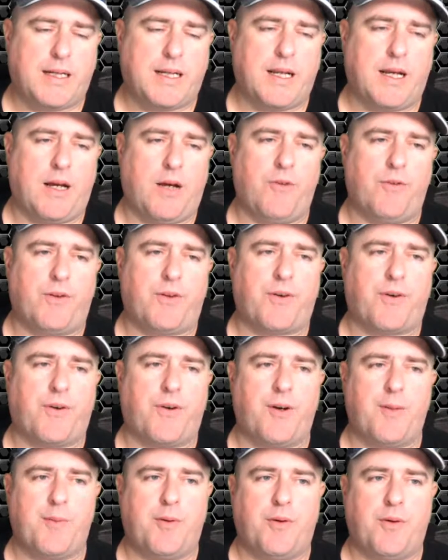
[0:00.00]
over
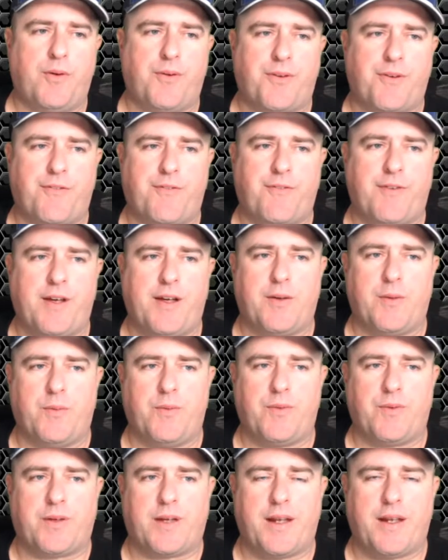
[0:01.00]
time, I also found it
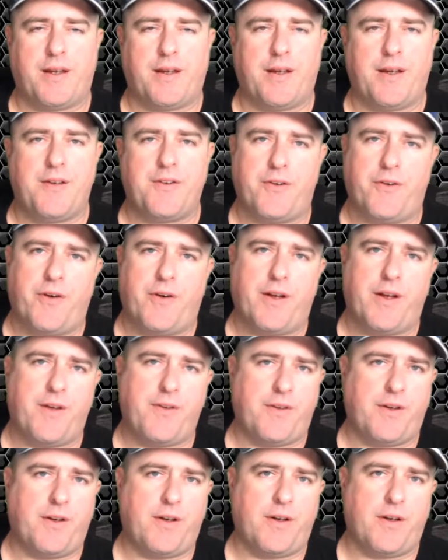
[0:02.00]
was getting easier and
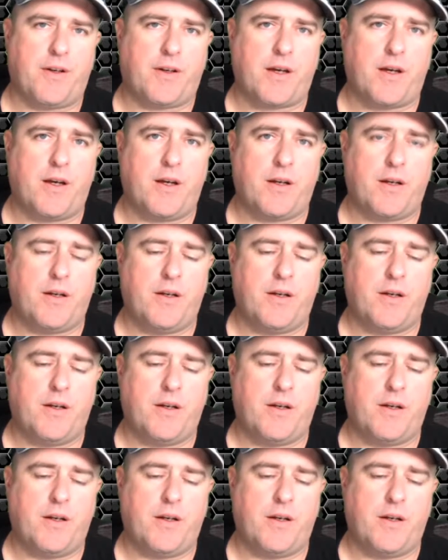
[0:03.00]
easier to cut,